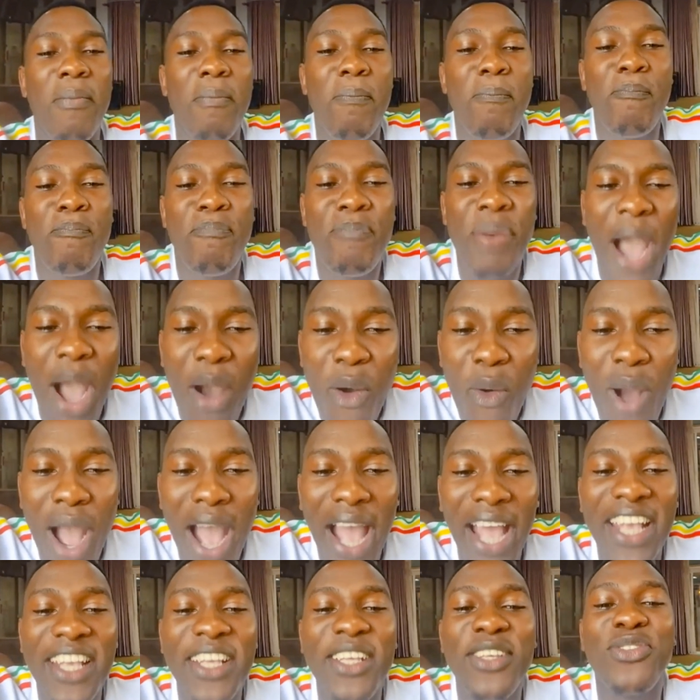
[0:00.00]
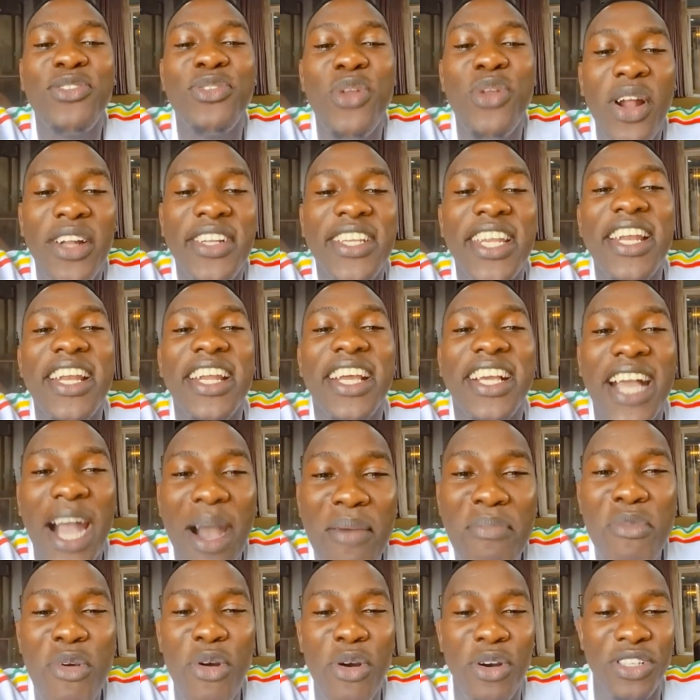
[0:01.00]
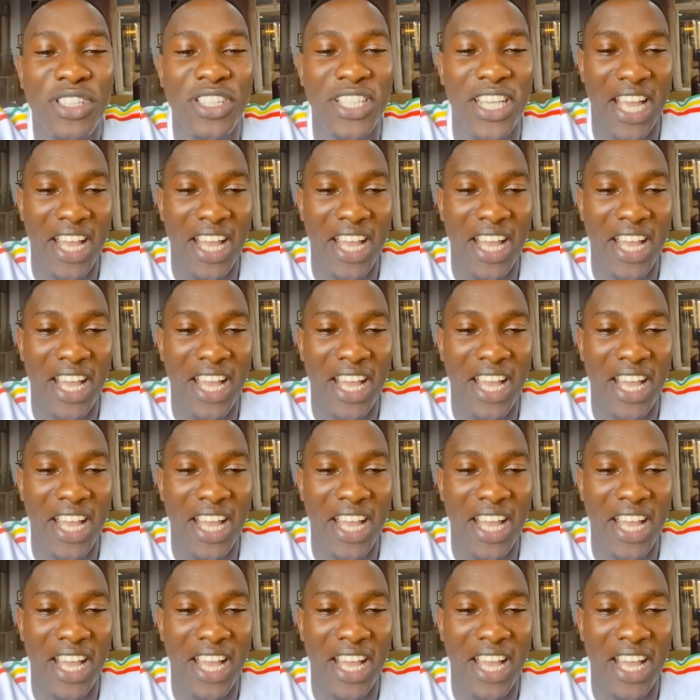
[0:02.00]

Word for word: Power is not in Kamocha.